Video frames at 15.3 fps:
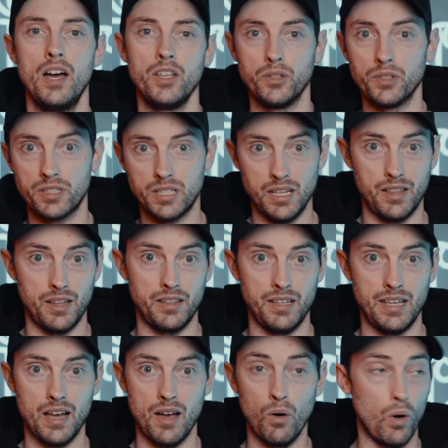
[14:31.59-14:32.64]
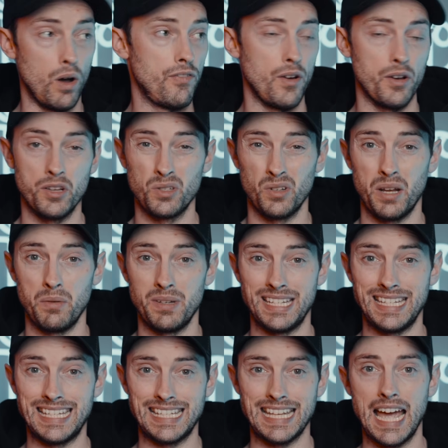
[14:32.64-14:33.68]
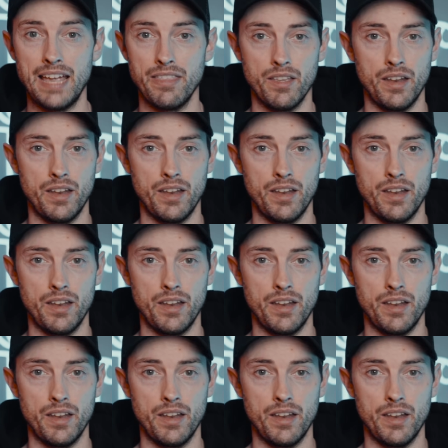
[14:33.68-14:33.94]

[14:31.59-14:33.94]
you'll see that the autofocus on it was insane,